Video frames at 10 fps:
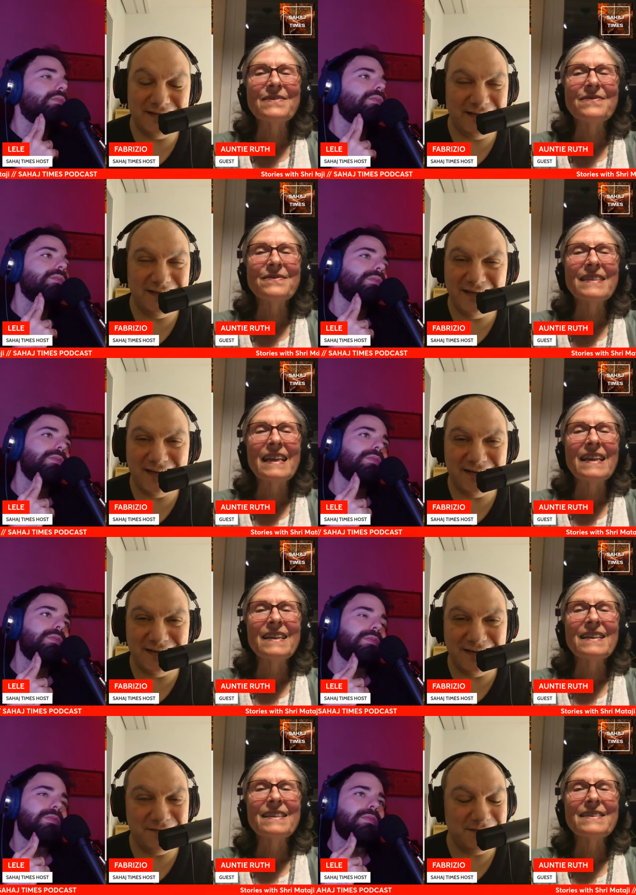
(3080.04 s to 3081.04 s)
Speaker 1: the, the
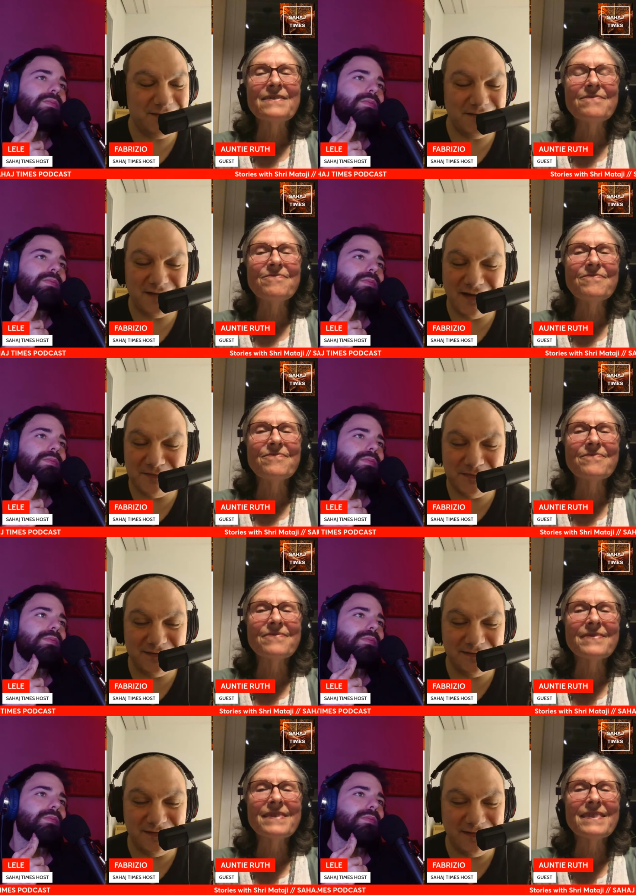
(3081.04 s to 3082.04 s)
ending it was just
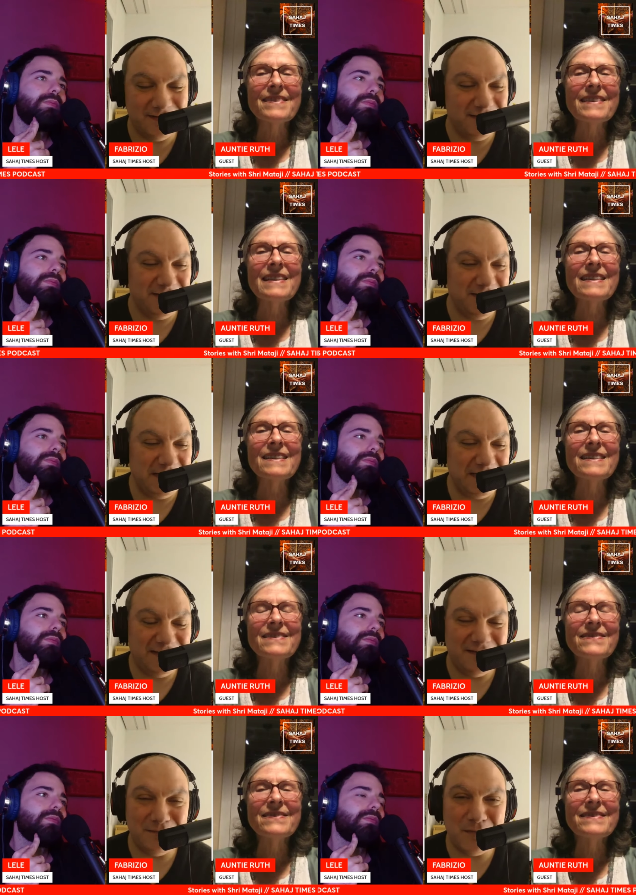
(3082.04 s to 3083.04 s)
absolutely
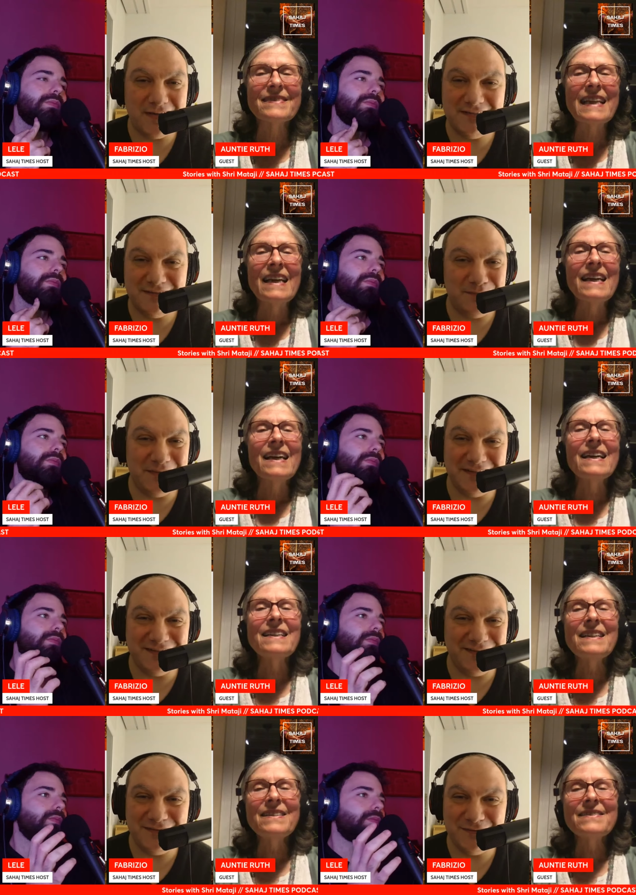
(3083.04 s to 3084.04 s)
masterpiece
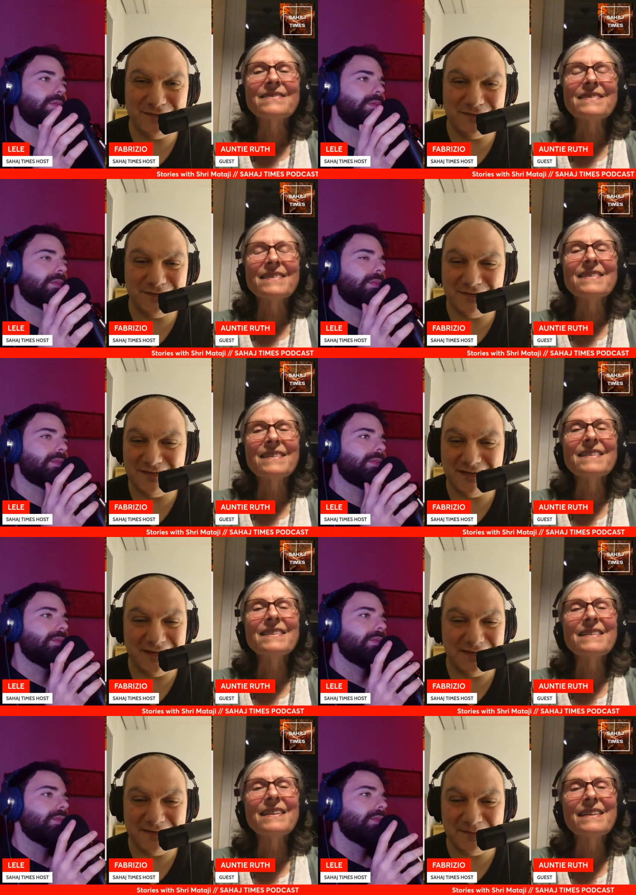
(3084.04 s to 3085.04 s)
and, so so
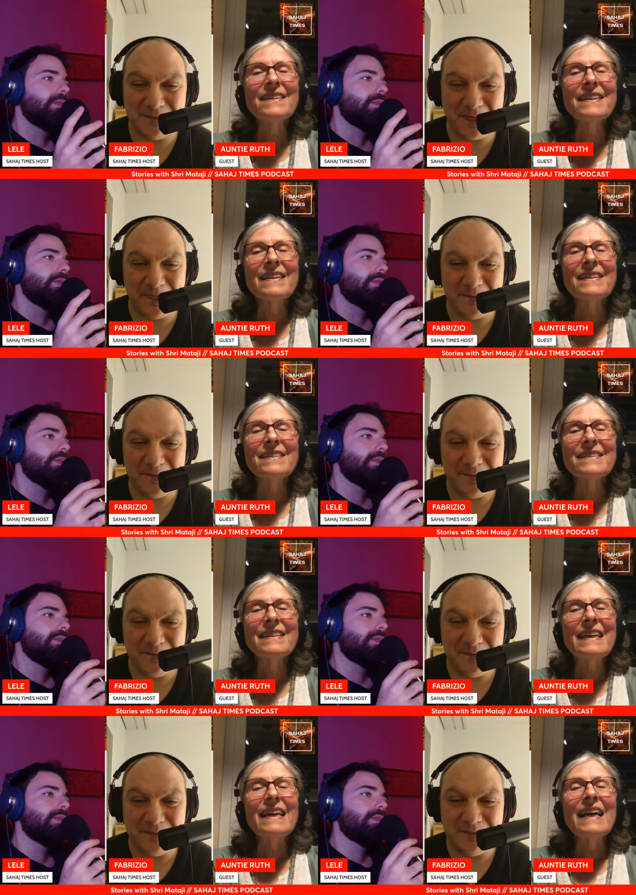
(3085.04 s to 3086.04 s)
nice
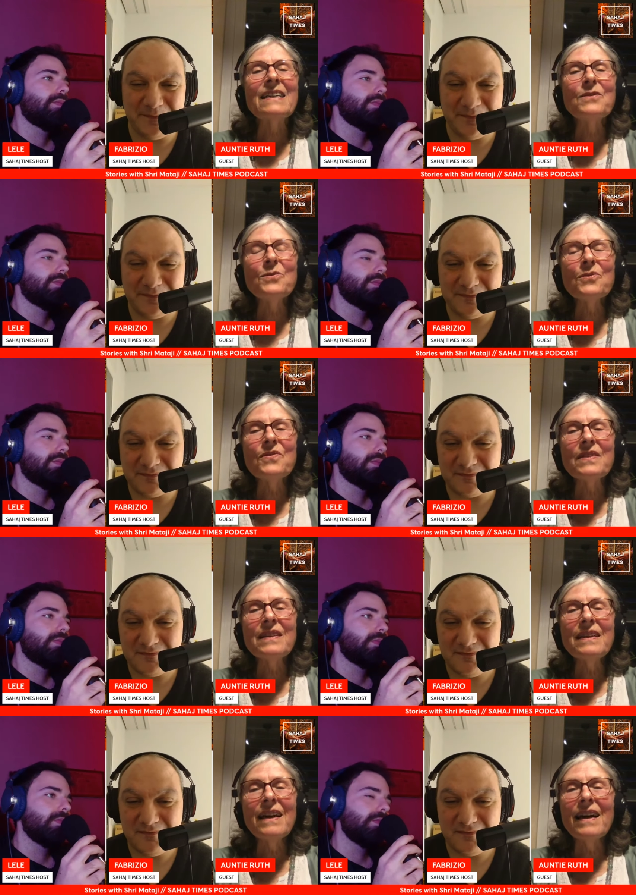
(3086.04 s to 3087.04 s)
Speaker 2: and you
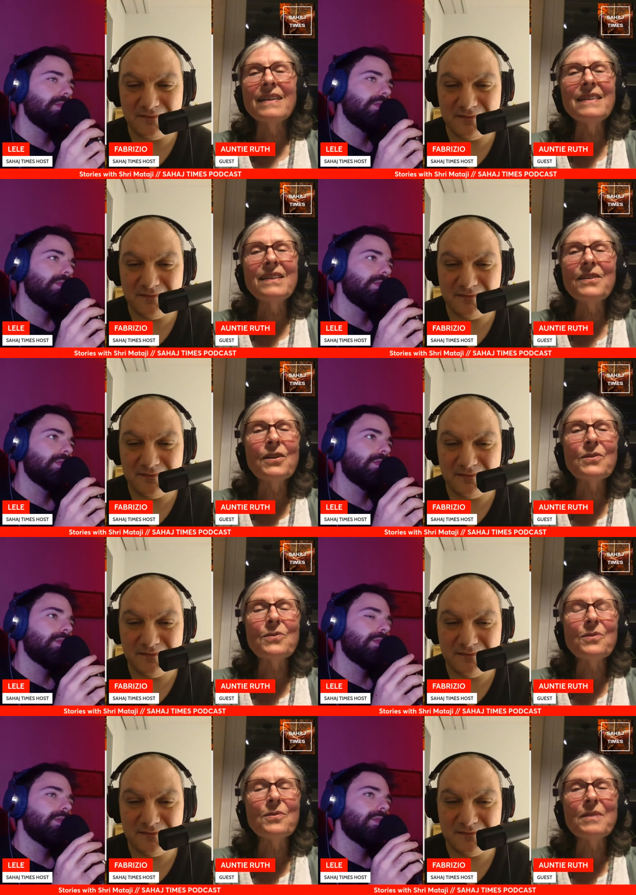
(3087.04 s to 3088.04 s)
see i did not
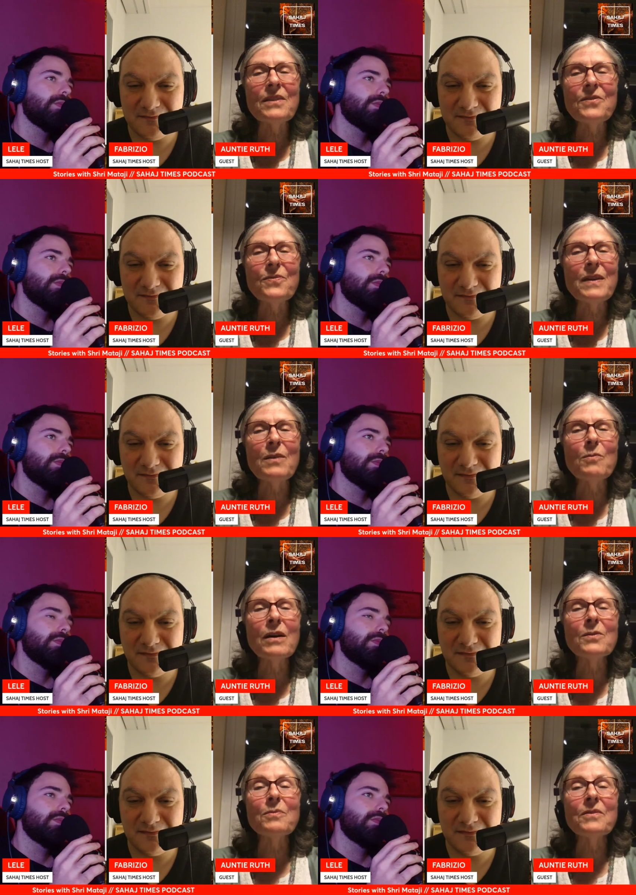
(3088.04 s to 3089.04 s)
always feel
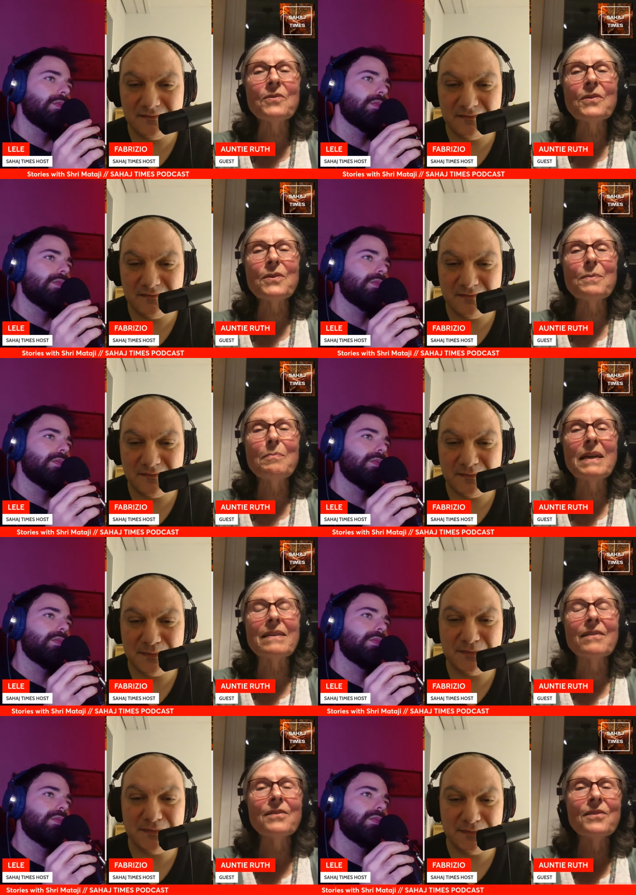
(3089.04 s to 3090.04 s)
one with her but
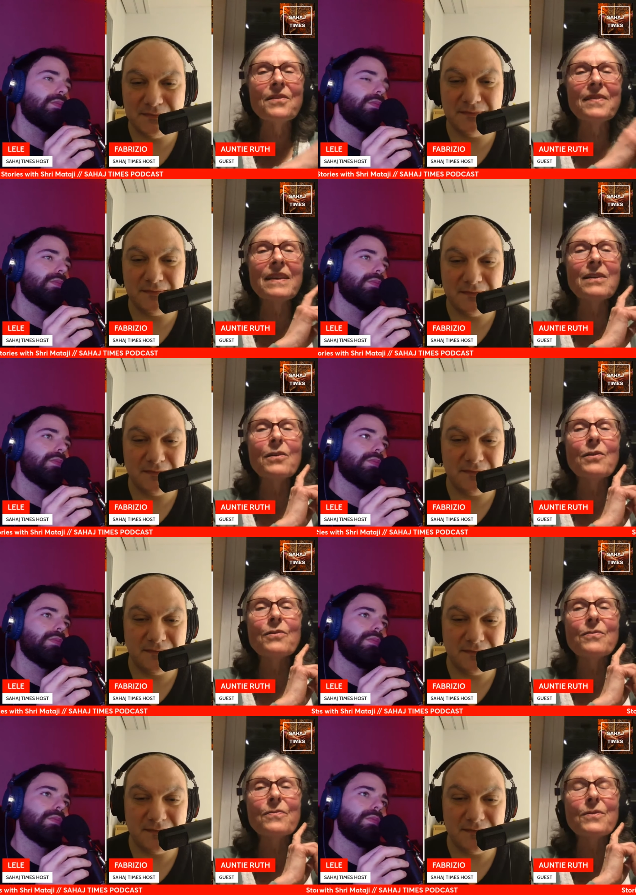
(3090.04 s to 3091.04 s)
the thing
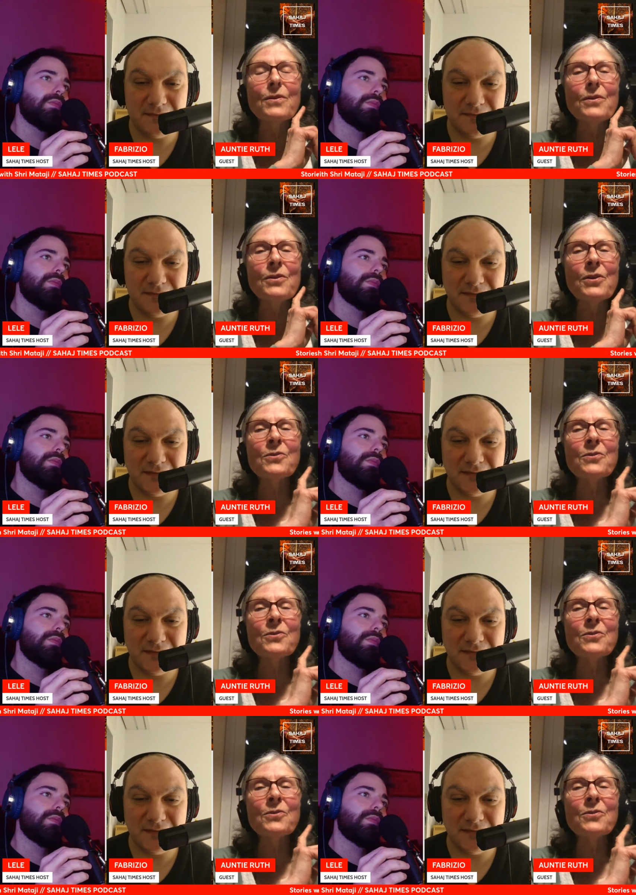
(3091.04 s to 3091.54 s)
of not